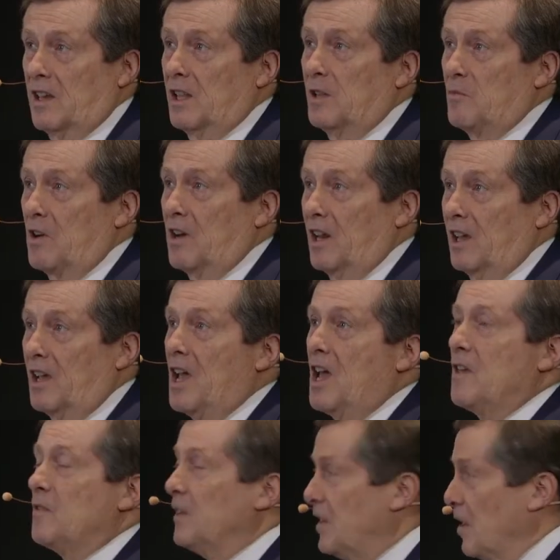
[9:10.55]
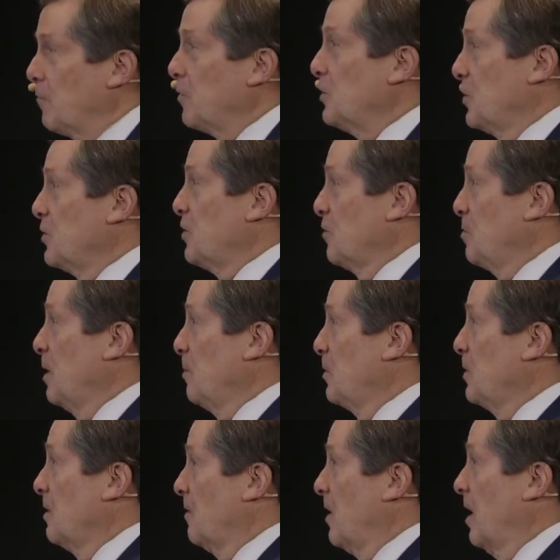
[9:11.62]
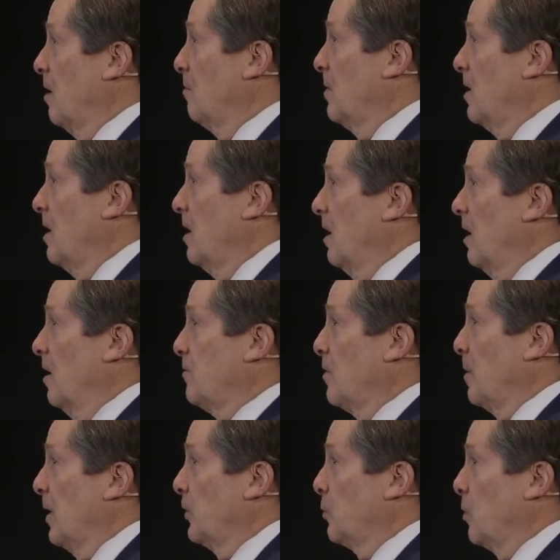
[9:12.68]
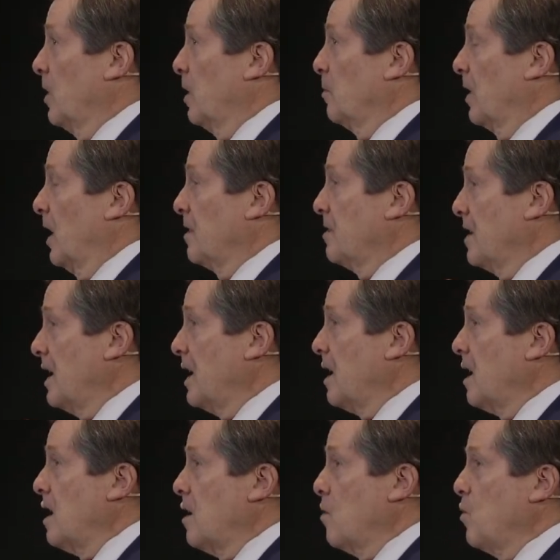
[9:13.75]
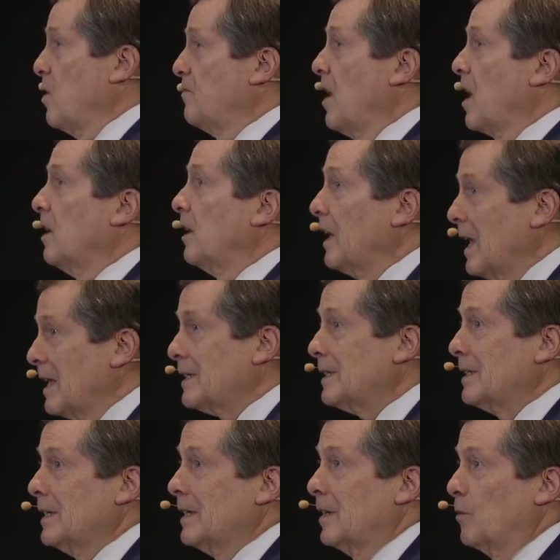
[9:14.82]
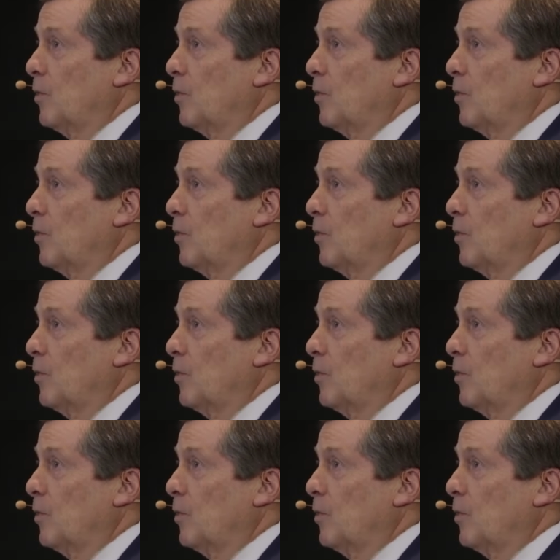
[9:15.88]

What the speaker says: and celebrating the differences of people that have come from elsewhere, but I think we've done less